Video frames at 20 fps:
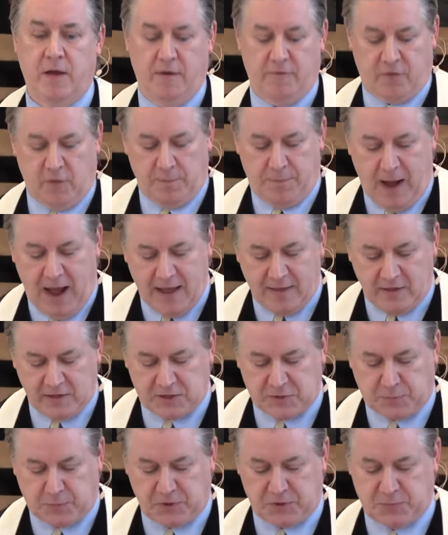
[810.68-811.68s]
From
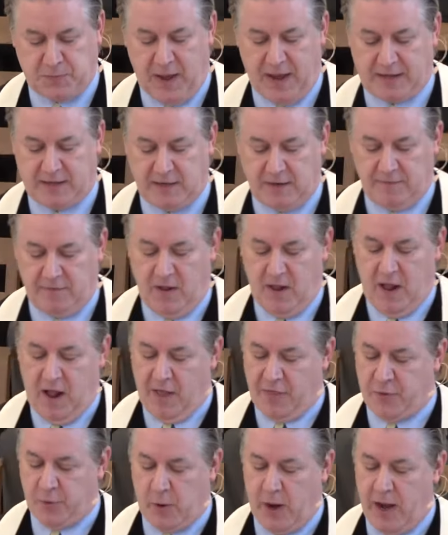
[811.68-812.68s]
Pilate's perspective,
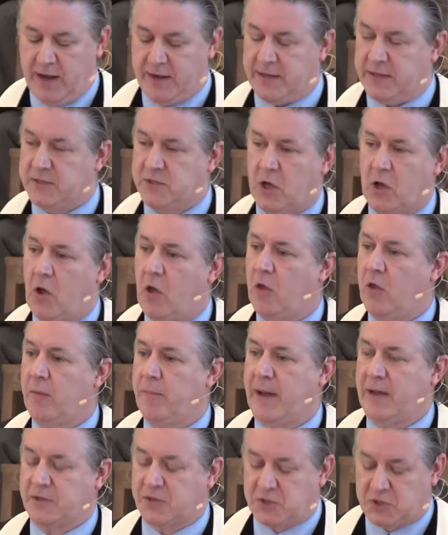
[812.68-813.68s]
a threat is all
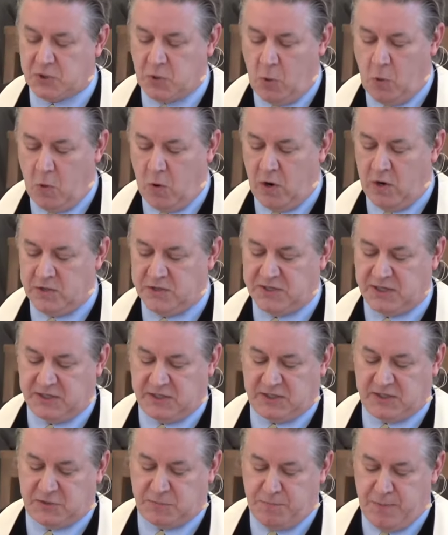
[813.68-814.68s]
about swords
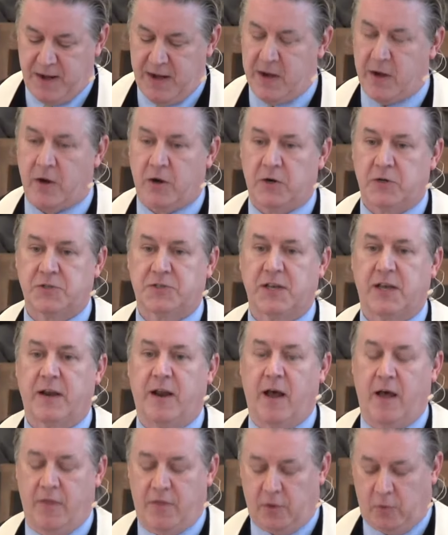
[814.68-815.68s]
and spears
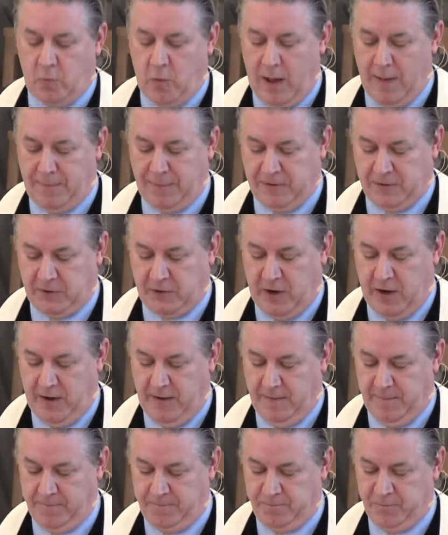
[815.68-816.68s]
and other weaponry.
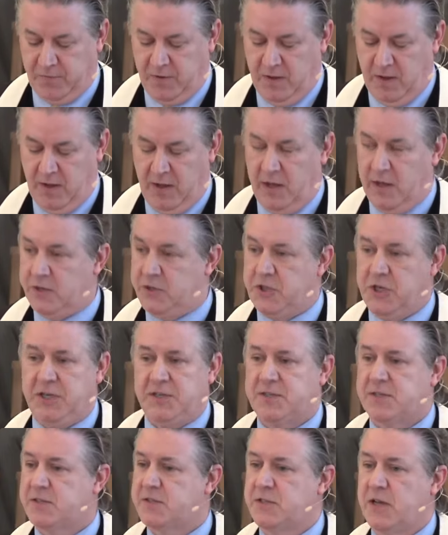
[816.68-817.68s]

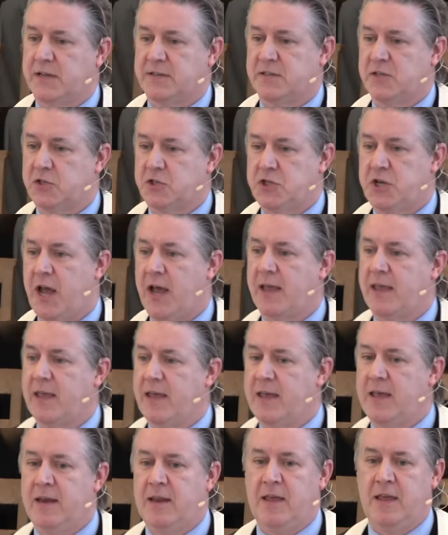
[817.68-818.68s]
Jesus doesn't check
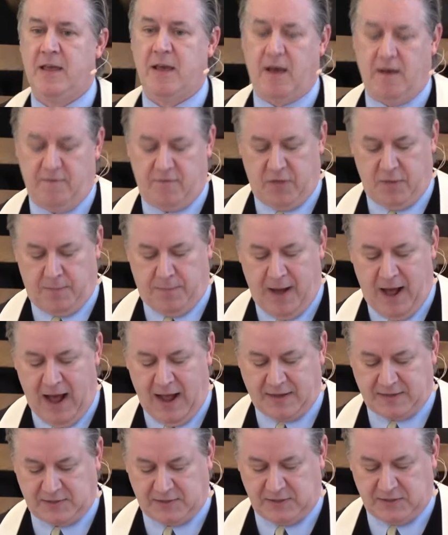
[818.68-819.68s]
any of the
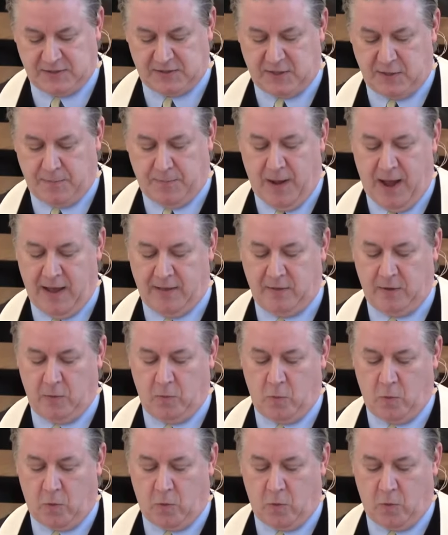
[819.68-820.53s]
boxes that Pilate